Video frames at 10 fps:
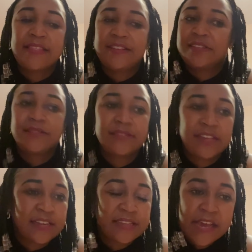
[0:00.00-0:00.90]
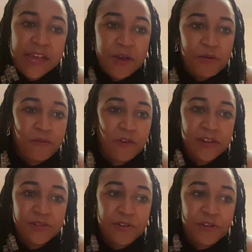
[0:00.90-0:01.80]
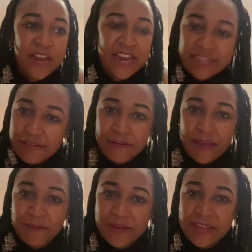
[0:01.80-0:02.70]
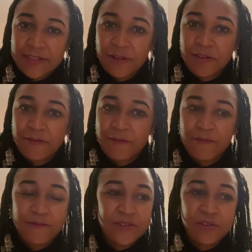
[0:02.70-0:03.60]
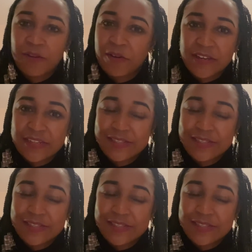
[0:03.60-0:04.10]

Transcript: Just that we've going to unite as a family. It's all it's all God.